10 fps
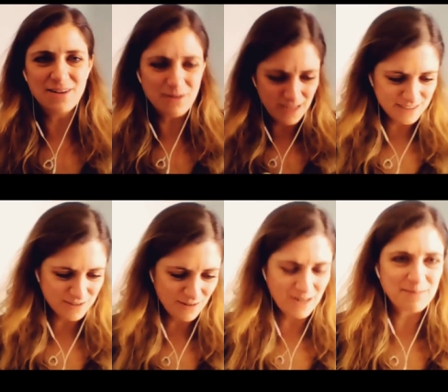Okay,
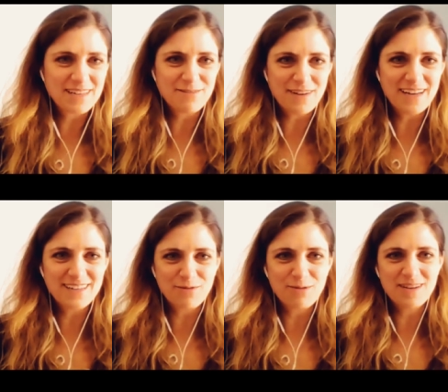so I'm going to find
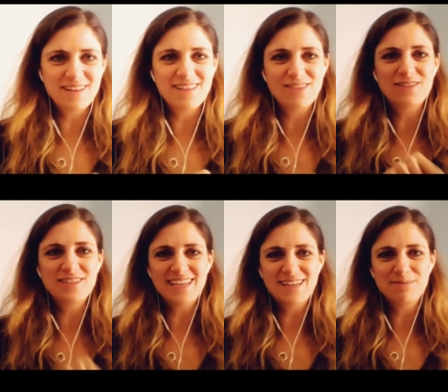a 3-minute and
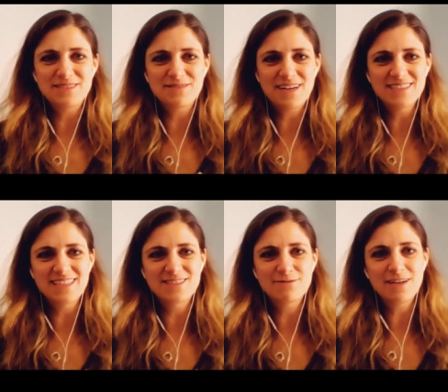30-second piece of
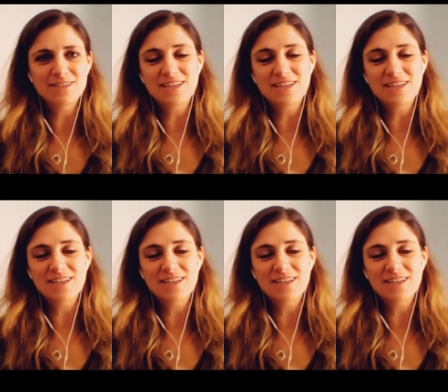content to watch.